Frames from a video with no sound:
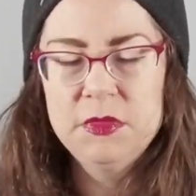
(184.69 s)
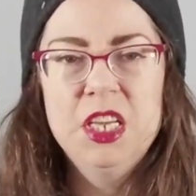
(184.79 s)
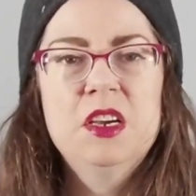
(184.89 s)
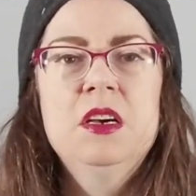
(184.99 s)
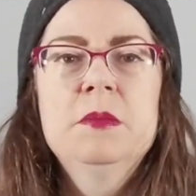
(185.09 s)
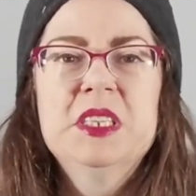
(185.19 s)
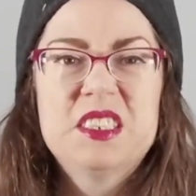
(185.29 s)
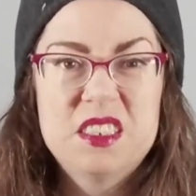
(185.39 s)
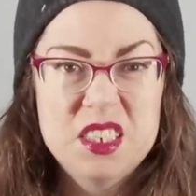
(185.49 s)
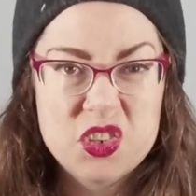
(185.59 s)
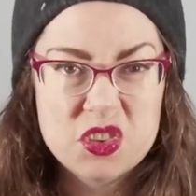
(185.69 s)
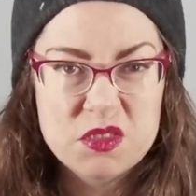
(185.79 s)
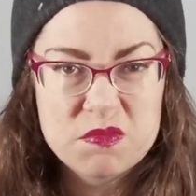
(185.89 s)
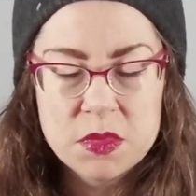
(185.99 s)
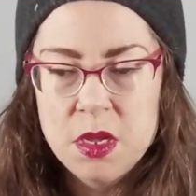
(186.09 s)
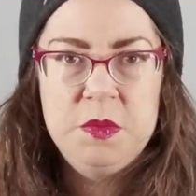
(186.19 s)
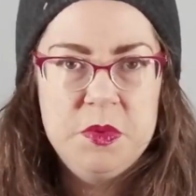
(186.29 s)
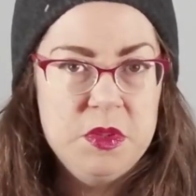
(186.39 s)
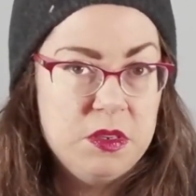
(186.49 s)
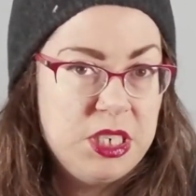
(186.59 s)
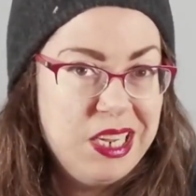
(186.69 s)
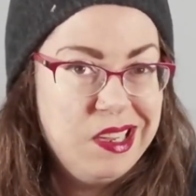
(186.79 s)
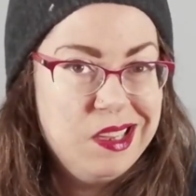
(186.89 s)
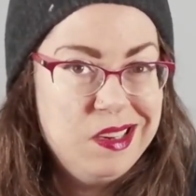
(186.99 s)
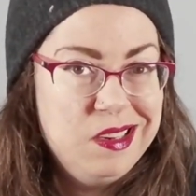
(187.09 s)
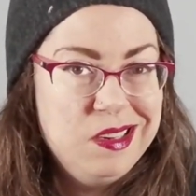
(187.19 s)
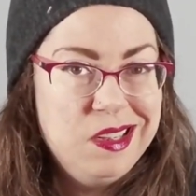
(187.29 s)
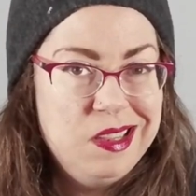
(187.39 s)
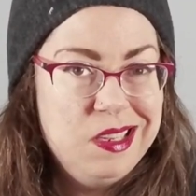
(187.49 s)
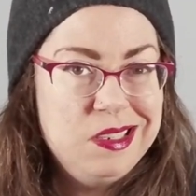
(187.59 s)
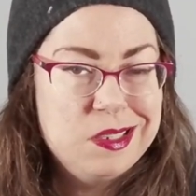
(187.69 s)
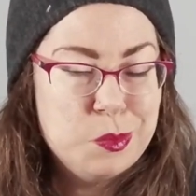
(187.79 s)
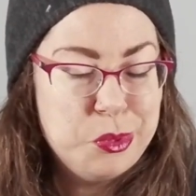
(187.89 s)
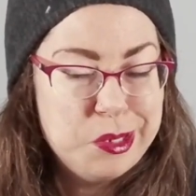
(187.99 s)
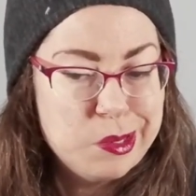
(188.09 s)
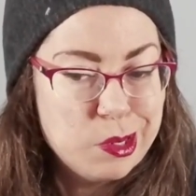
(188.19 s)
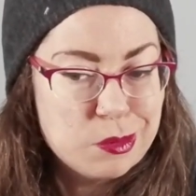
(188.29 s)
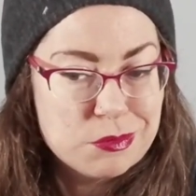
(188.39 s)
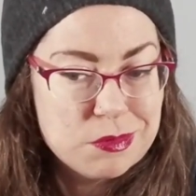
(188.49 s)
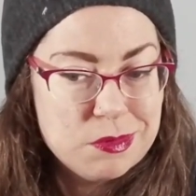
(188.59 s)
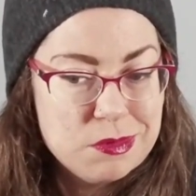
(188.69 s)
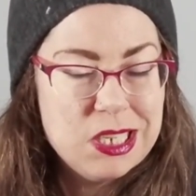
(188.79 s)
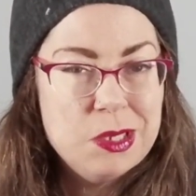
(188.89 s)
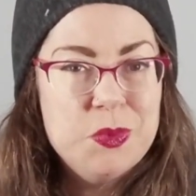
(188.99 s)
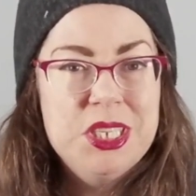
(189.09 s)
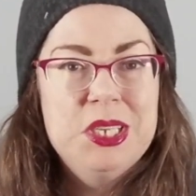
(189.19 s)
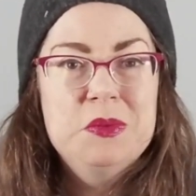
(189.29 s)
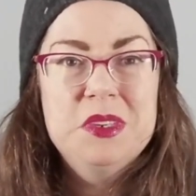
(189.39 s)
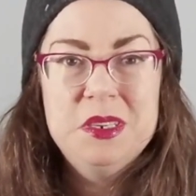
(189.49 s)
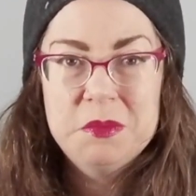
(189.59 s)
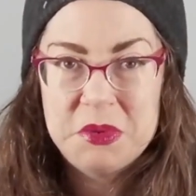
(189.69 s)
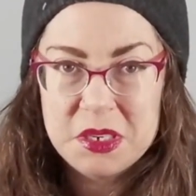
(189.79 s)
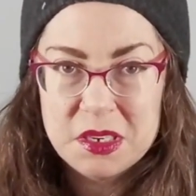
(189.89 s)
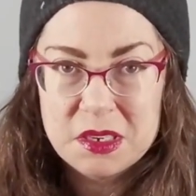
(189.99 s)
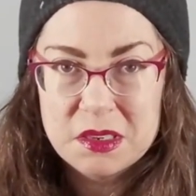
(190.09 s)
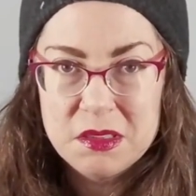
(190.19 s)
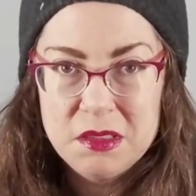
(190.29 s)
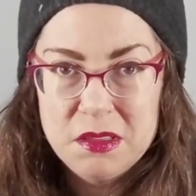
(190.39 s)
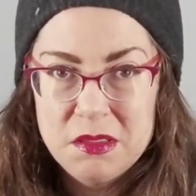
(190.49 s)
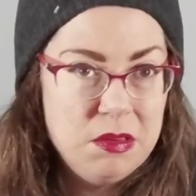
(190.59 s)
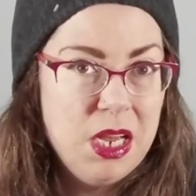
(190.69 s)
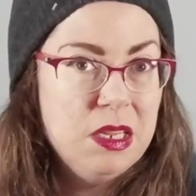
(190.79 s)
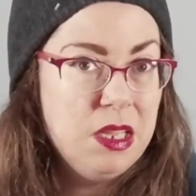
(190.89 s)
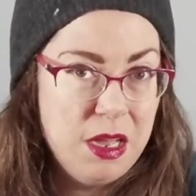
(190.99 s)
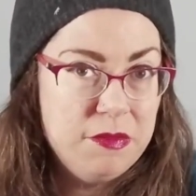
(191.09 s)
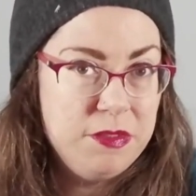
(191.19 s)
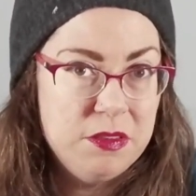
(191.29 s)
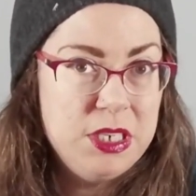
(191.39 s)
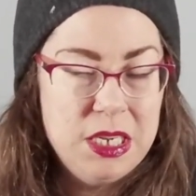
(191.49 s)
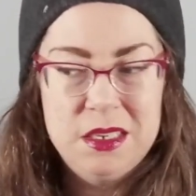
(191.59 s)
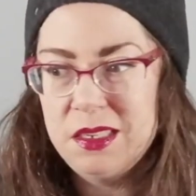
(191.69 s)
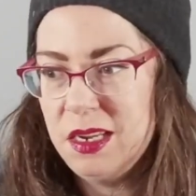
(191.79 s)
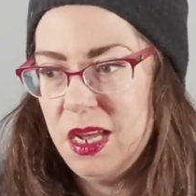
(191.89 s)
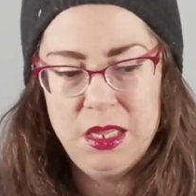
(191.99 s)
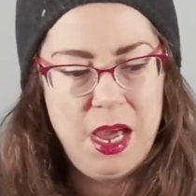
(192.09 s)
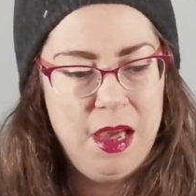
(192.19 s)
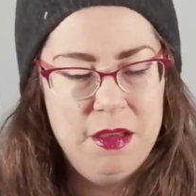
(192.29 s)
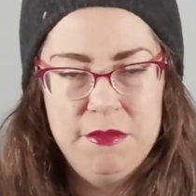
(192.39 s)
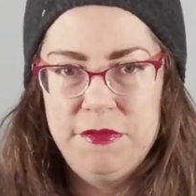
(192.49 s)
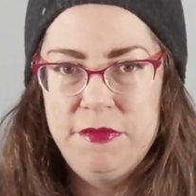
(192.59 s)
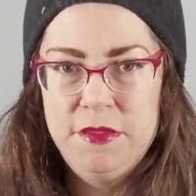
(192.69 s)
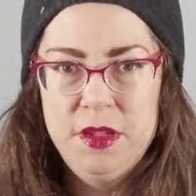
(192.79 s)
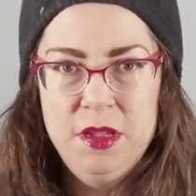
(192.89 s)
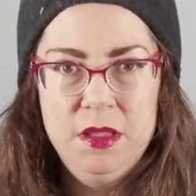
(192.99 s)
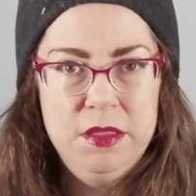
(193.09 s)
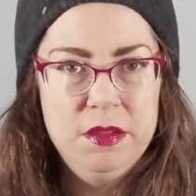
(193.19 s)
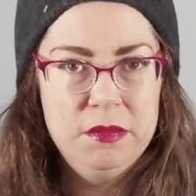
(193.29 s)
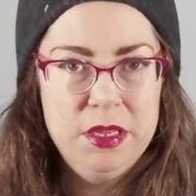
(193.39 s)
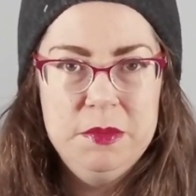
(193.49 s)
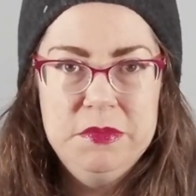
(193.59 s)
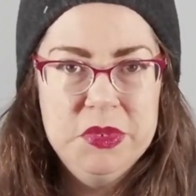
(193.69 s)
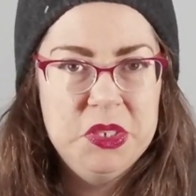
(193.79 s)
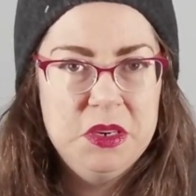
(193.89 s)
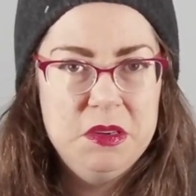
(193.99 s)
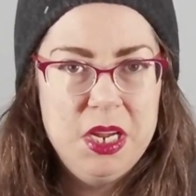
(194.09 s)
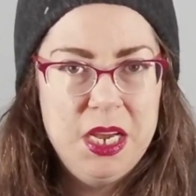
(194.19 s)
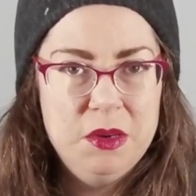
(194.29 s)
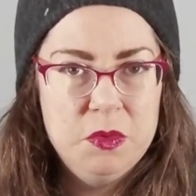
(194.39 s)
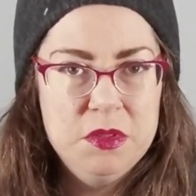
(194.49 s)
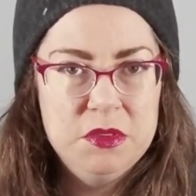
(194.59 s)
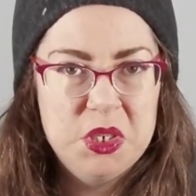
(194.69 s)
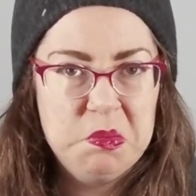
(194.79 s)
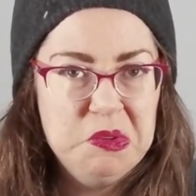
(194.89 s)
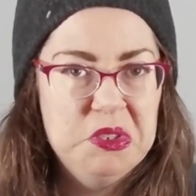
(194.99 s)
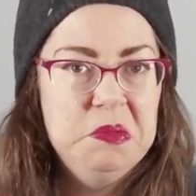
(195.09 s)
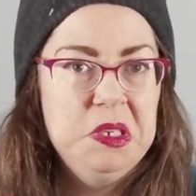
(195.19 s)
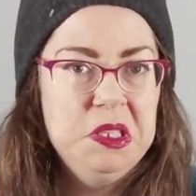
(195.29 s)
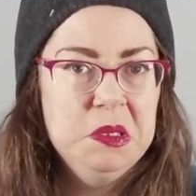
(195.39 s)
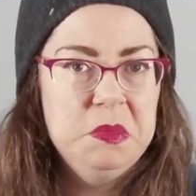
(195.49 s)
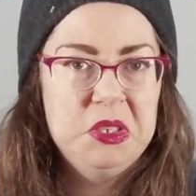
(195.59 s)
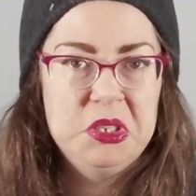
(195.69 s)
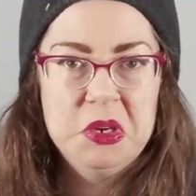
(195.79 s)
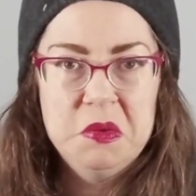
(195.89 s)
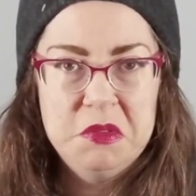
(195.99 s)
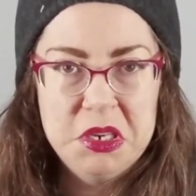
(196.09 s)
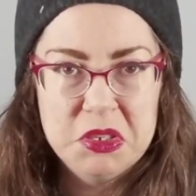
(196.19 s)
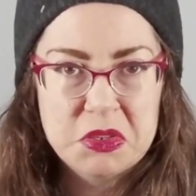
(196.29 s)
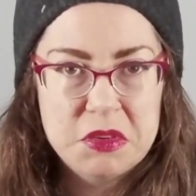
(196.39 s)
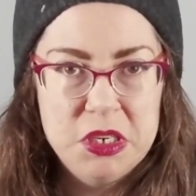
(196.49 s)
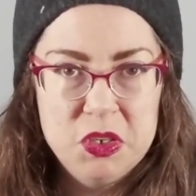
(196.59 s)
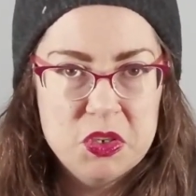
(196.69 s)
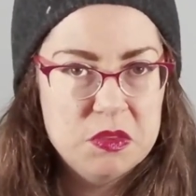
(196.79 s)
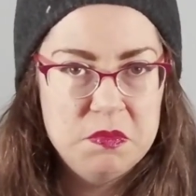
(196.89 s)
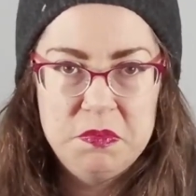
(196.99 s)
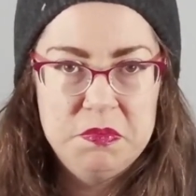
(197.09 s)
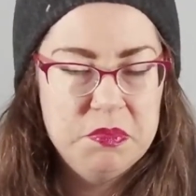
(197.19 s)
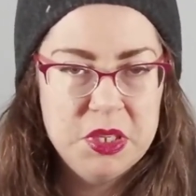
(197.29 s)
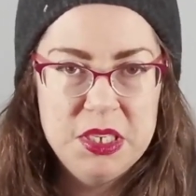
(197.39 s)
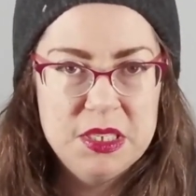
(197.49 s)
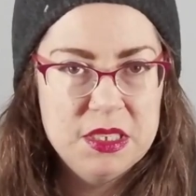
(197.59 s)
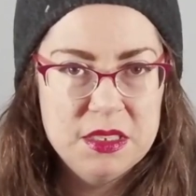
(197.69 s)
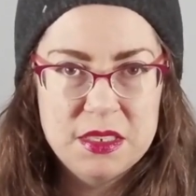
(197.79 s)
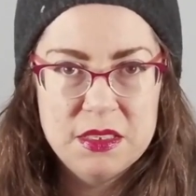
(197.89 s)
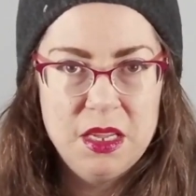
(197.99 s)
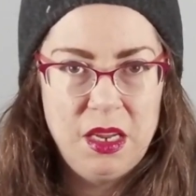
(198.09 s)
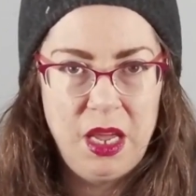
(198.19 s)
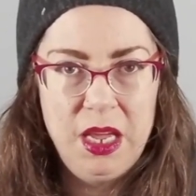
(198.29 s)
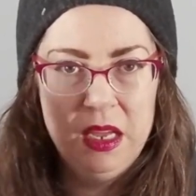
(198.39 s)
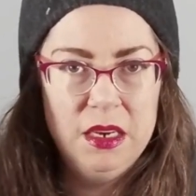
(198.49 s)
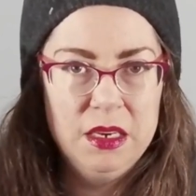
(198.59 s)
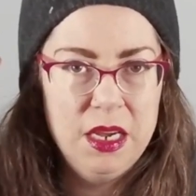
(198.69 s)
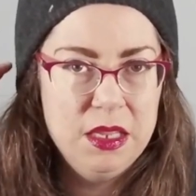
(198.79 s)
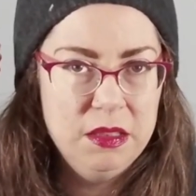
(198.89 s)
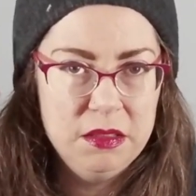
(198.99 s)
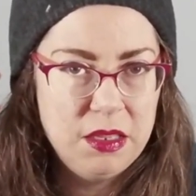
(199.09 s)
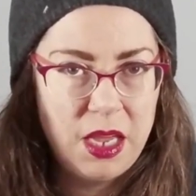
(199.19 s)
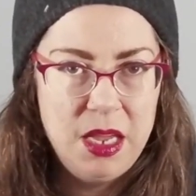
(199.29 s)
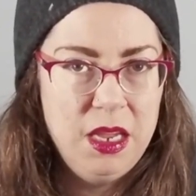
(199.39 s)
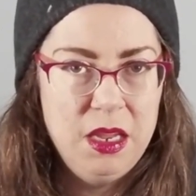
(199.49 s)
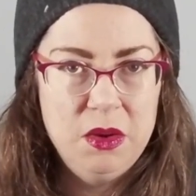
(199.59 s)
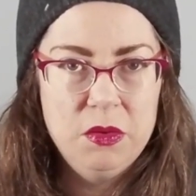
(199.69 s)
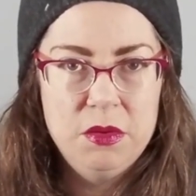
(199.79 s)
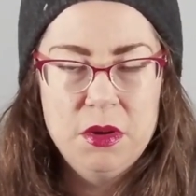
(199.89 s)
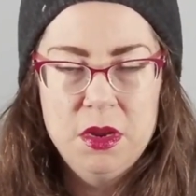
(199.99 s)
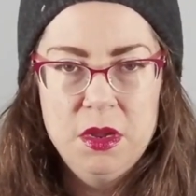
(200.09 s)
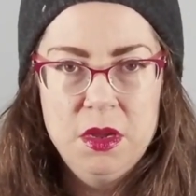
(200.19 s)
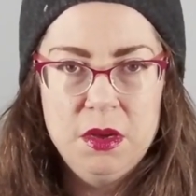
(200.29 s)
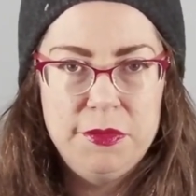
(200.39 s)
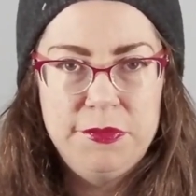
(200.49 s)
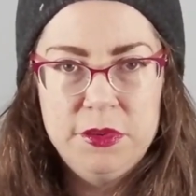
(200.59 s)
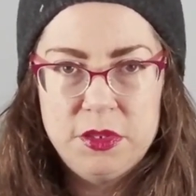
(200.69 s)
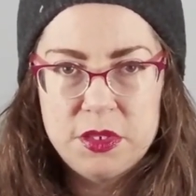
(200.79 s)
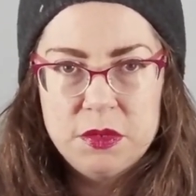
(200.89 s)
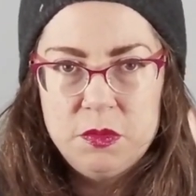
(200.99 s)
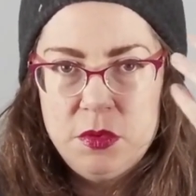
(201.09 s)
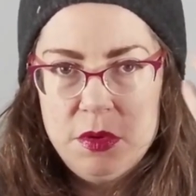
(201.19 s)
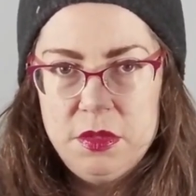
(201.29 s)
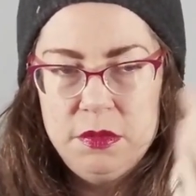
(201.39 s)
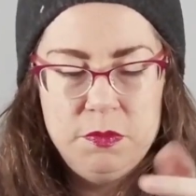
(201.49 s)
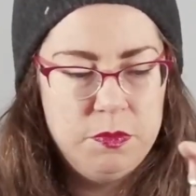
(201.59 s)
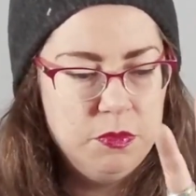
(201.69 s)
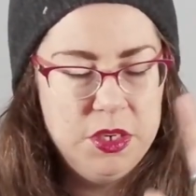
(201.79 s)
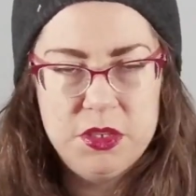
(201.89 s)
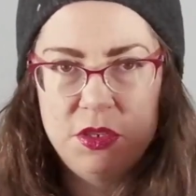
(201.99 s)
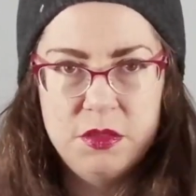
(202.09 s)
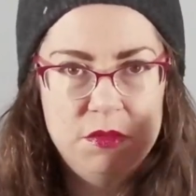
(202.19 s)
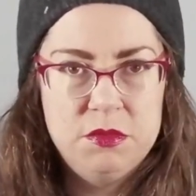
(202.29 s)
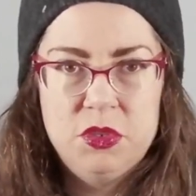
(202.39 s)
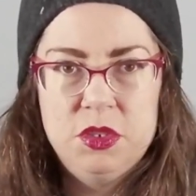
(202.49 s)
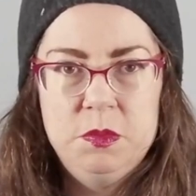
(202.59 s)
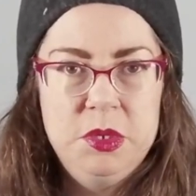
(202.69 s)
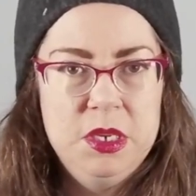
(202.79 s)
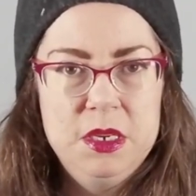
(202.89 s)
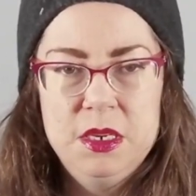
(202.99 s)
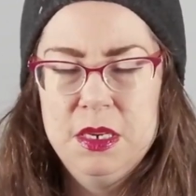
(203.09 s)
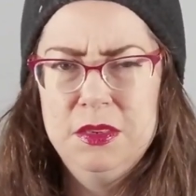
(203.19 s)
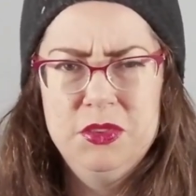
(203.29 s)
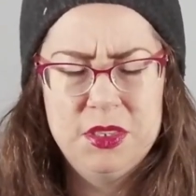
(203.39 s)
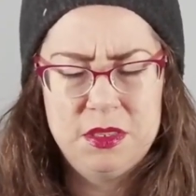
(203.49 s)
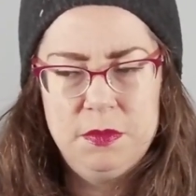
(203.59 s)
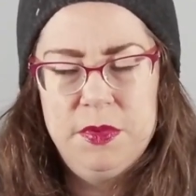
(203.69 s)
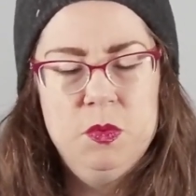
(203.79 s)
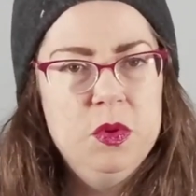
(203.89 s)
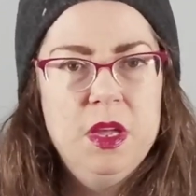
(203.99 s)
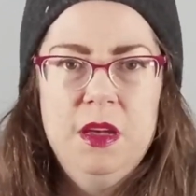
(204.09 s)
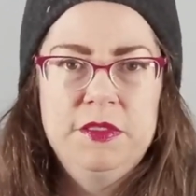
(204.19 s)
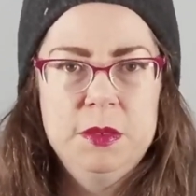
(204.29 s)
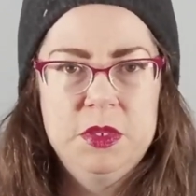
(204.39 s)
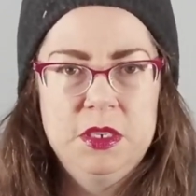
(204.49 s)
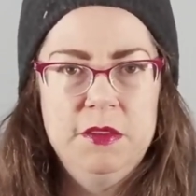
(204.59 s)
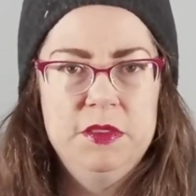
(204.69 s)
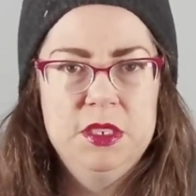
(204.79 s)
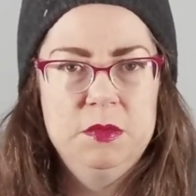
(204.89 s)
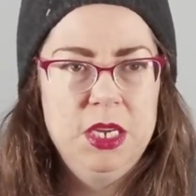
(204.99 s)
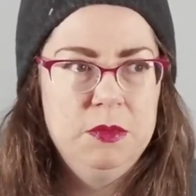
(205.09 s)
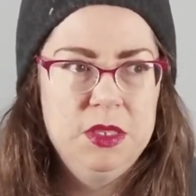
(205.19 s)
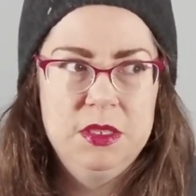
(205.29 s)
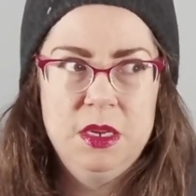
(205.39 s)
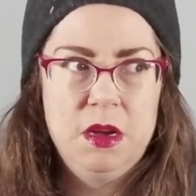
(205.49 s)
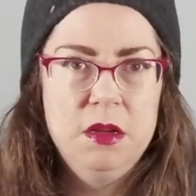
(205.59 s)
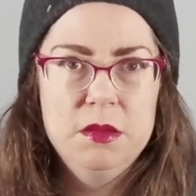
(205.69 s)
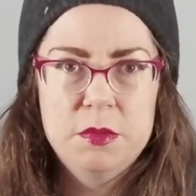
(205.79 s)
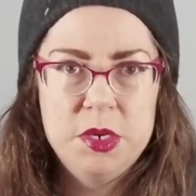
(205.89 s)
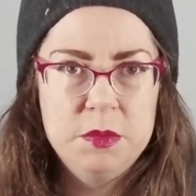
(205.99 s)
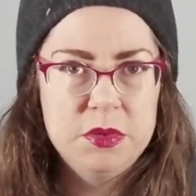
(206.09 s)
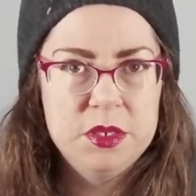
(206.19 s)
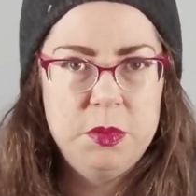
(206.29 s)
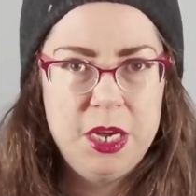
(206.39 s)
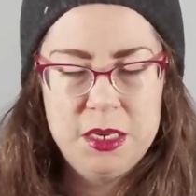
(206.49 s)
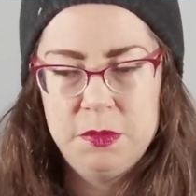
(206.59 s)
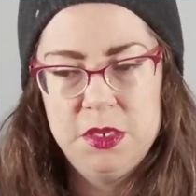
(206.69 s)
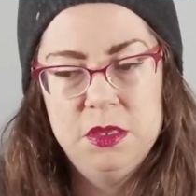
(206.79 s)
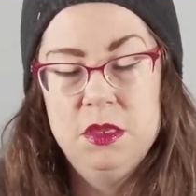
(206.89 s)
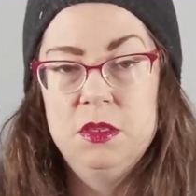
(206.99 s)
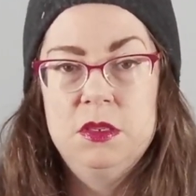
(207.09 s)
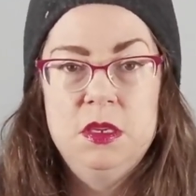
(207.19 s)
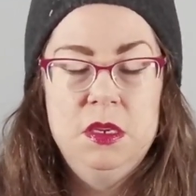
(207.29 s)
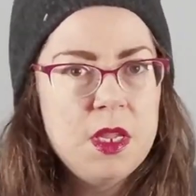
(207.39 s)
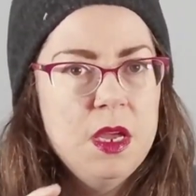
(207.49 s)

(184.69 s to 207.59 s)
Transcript: They call him the Stitcher. People are taken and they disappear. And then when they reappear, they're not alive, they're dead. They'll have their limbs are not where they're supposed to be. They'll be sewn in strange places, like a hand on the head or a foot where the wrist should be, and just real effed up stuff. And sometimes it's like other people's body pieces.